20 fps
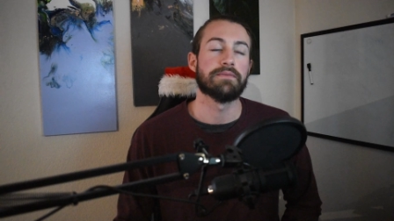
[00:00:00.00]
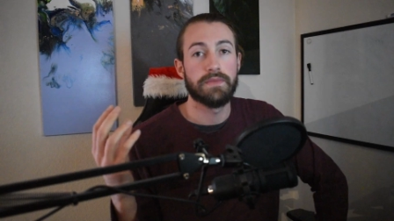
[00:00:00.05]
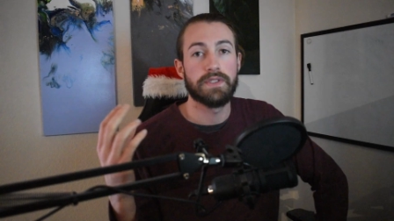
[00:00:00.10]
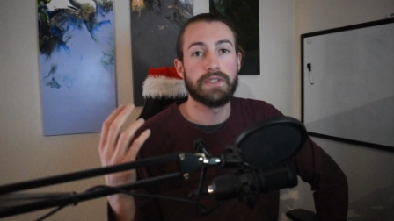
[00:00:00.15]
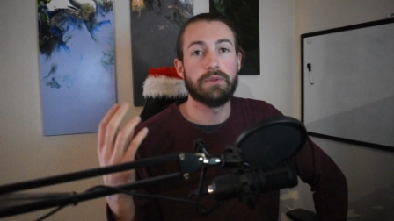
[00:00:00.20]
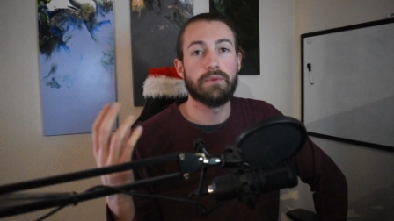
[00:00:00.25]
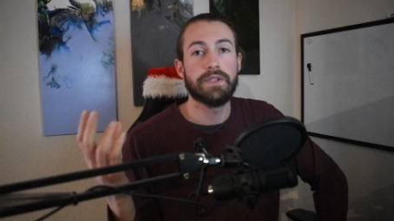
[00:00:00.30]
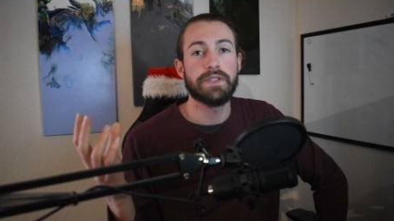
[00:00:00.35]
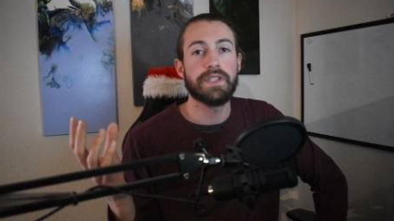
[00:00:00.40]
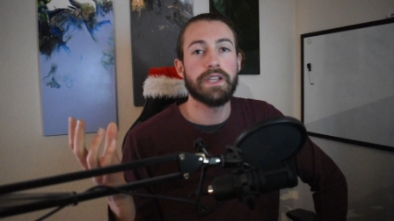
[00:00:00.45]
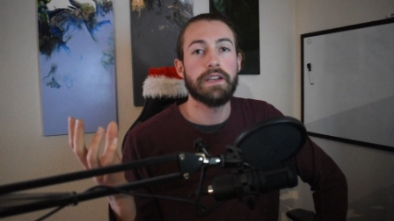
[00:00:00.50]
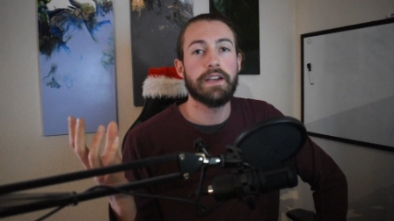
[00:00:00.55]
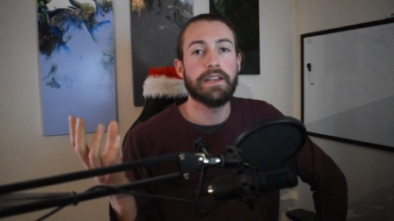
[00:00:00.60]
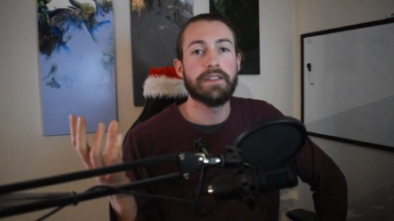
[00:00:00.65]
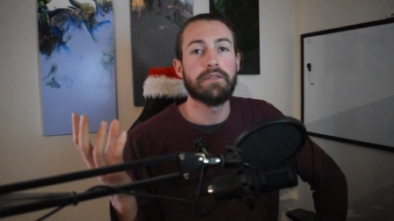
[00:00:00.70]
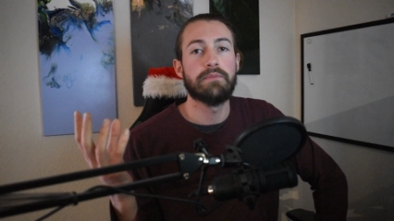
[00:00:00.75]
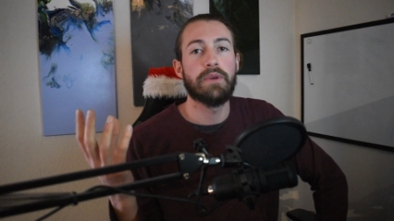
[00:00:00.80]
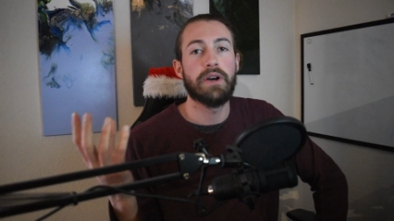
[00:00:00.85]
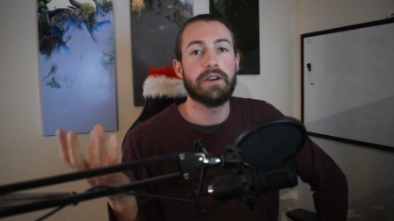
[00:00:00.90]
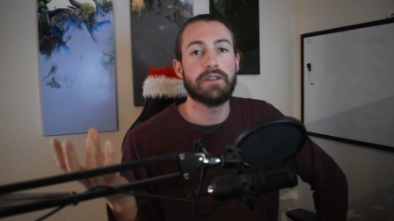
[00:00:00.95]
So once I
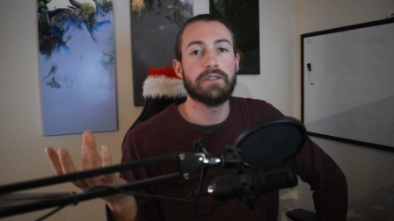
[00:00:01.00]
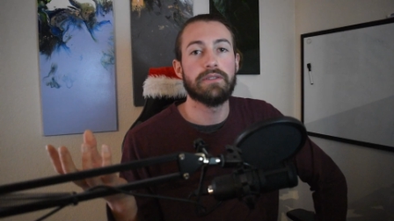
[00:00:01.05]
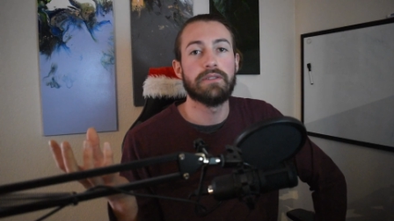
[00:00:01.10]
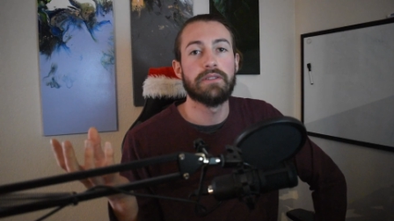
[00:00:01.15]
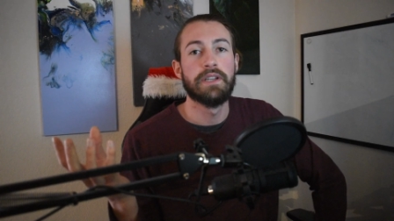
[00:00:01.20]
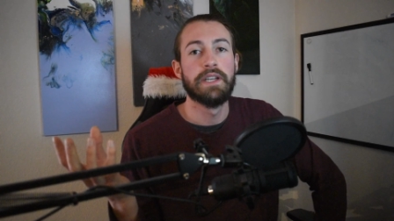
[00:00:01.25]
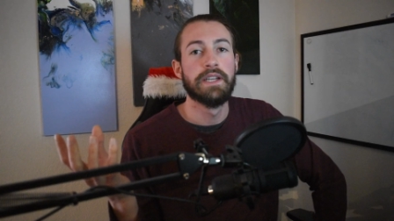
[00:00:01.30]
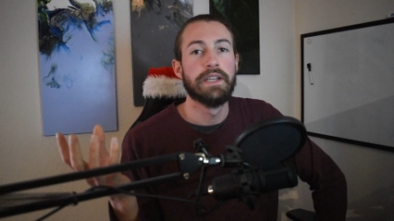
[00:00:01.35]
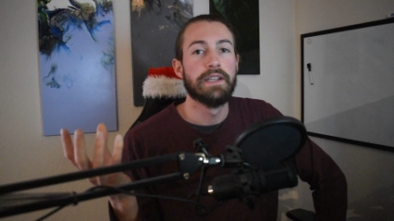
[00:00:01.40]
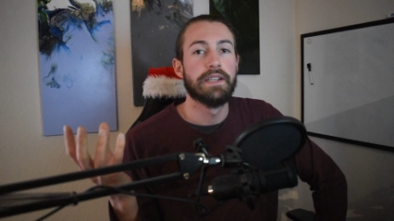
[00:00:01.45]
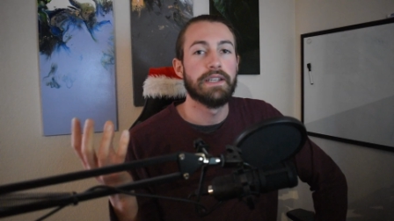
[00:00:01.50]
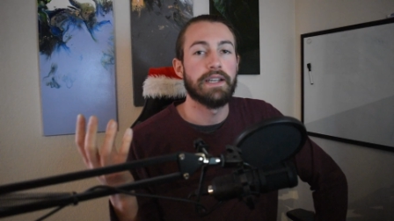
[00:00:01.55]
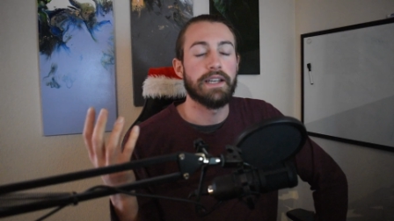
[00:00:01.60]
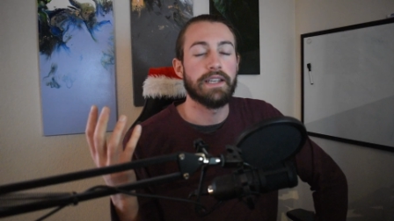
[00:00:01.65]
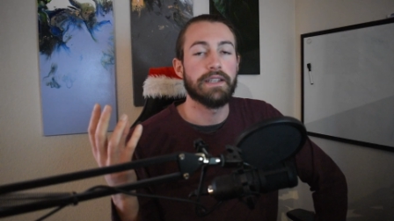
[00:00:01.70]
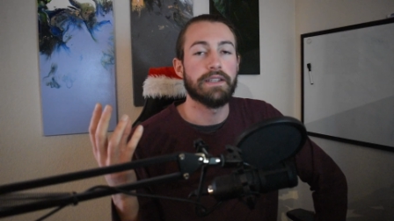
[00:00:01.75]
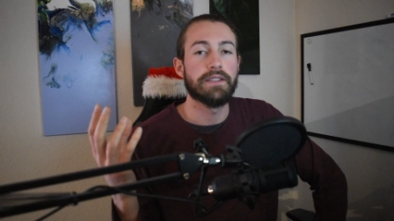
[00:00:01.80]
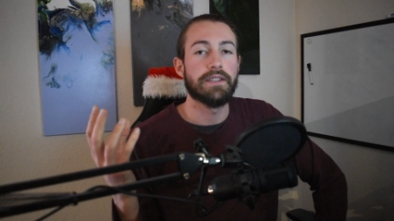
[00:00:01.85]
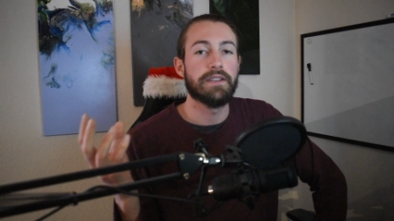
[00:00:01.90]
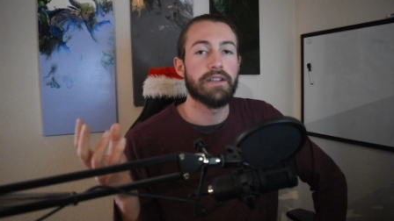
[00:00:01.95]
had the model,
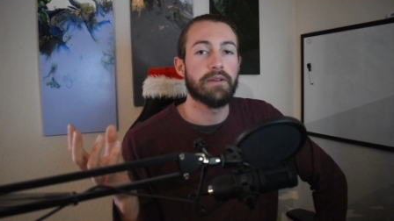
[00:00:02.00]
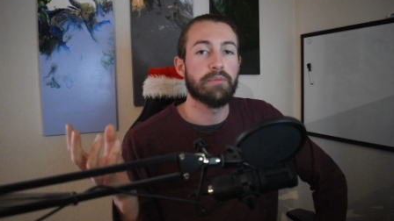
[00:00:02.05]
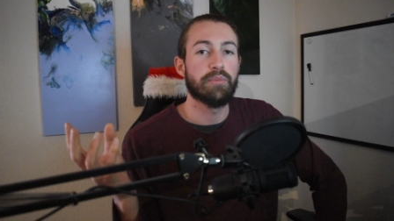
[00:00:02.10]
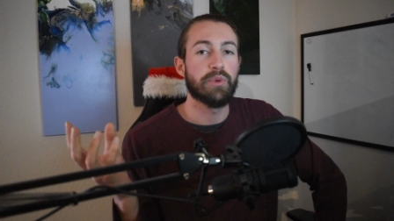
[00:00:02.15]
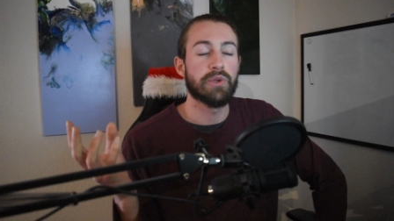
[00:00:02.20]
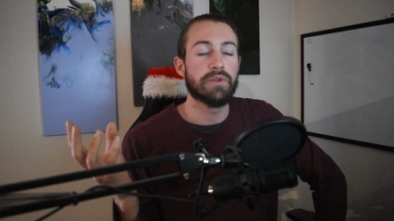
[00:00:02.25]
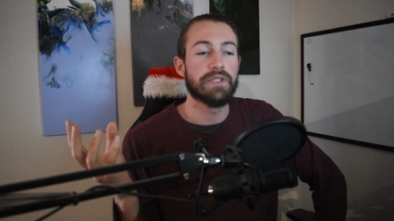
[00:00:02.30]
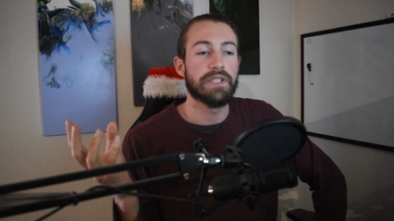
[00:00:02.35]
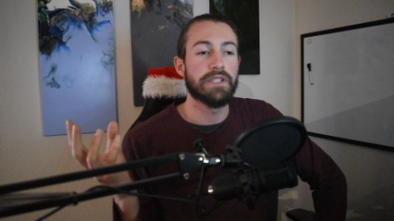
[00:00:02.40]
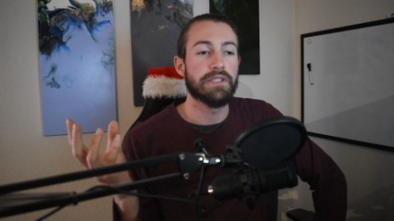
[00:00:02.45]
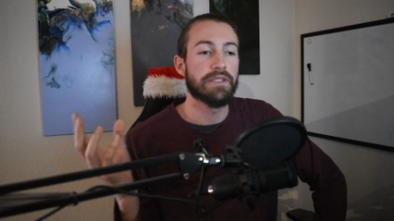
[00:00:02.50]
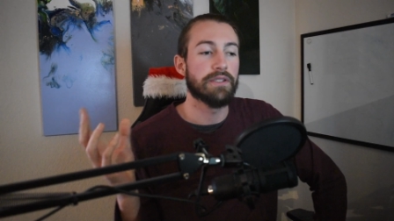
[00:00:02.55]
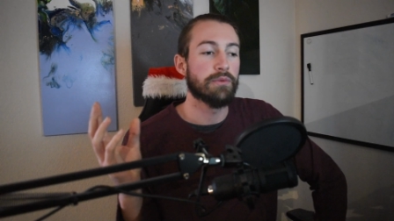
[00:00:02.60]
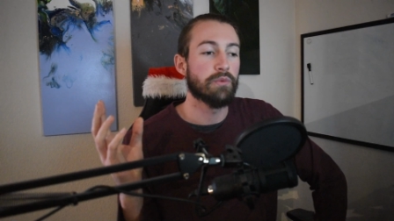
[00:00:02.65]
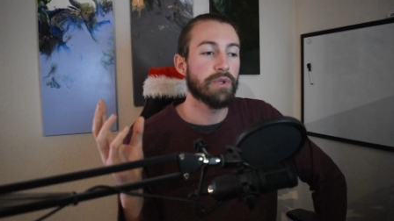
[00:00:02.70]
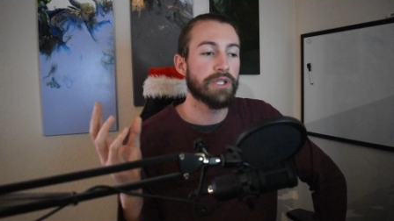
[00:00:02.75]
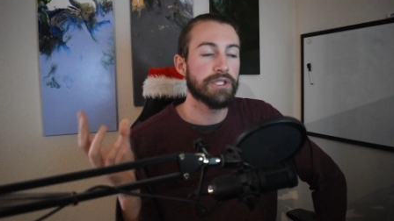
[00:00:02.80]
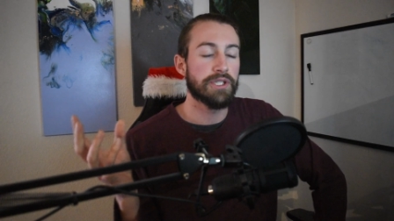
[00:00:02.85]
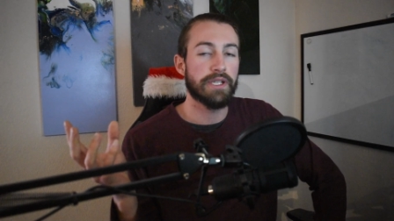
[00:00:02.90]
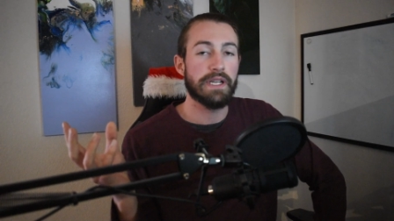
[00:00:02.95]
I ended up building a
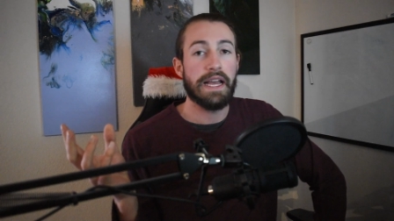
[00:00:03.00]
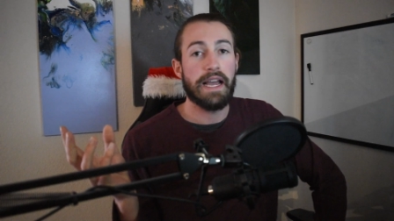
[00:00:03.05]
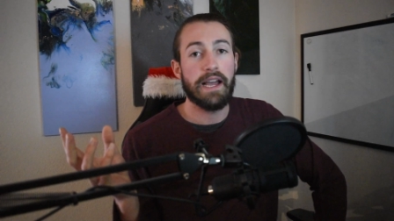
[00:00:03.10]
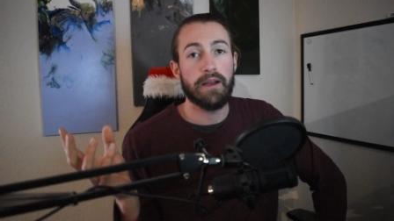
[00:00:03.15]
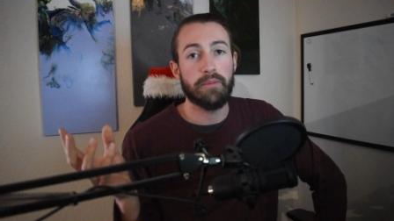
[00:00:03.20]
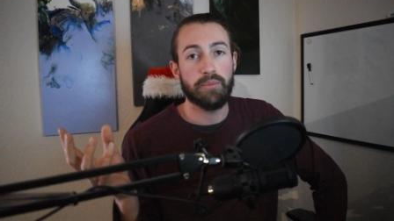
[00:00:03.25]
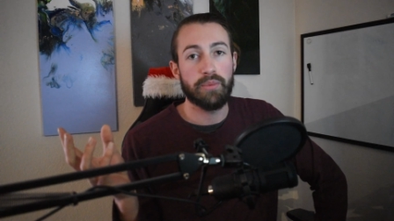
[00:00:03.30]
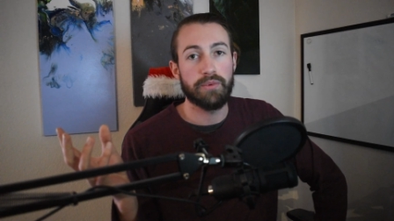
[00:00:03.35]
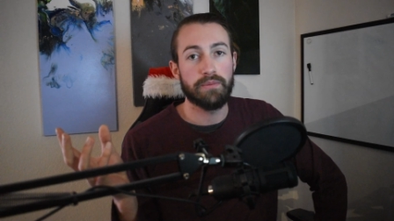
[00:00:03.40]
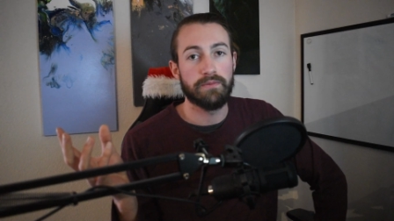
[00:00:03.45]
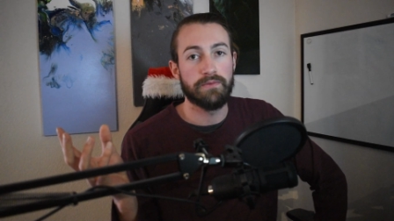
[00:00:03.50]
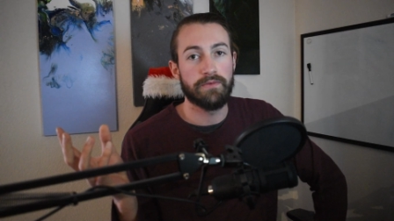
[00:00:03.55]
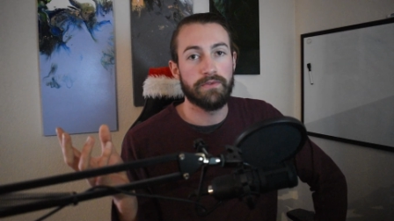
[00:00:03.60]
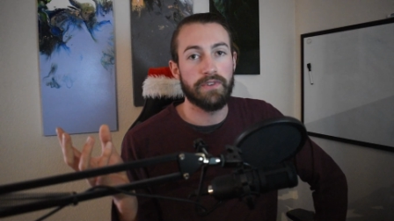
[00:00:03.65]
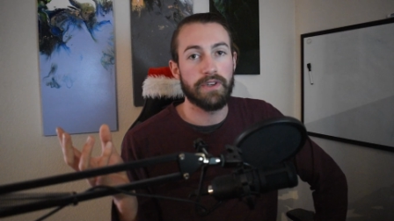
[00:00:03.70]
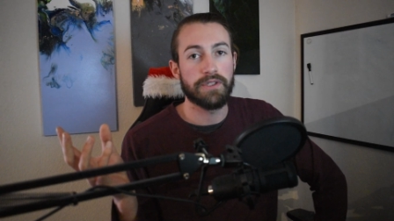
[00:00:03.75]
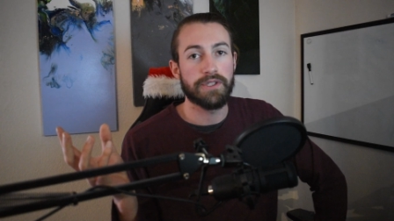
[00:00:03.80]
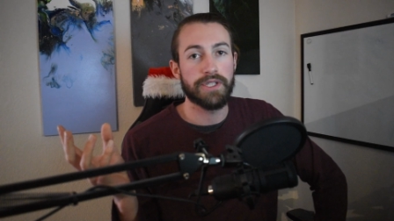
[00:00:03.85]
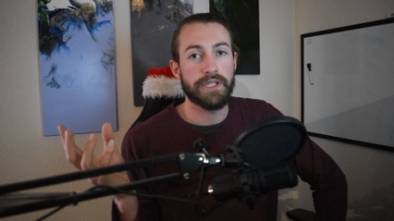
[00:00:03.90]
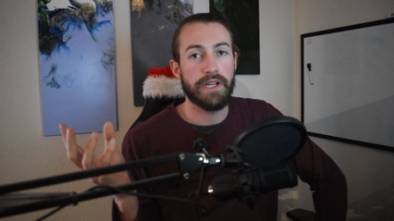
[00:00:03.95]
widget app
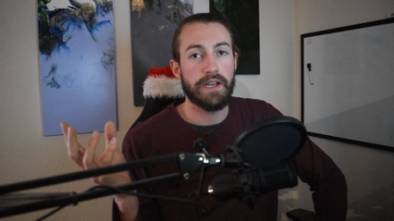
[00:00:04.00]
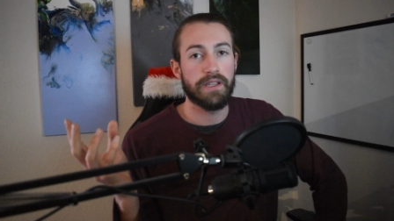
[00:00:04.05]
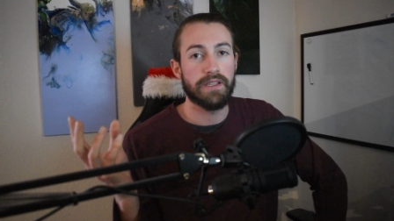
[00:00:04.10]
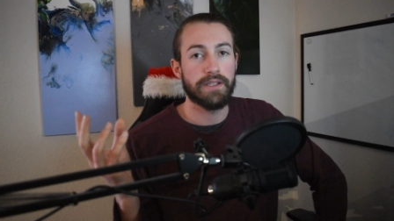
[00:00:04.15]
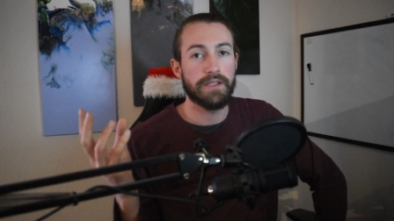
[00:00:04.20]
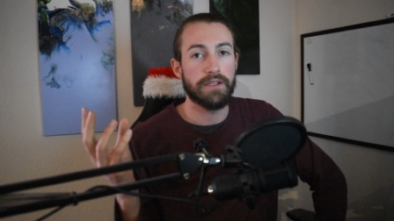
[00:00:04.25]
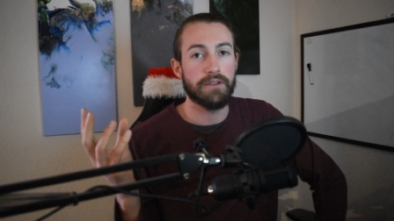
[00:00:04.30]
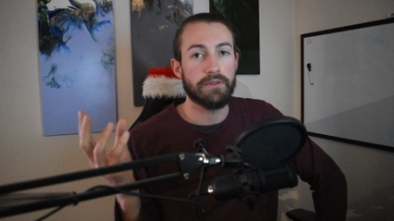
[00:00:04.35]
functionality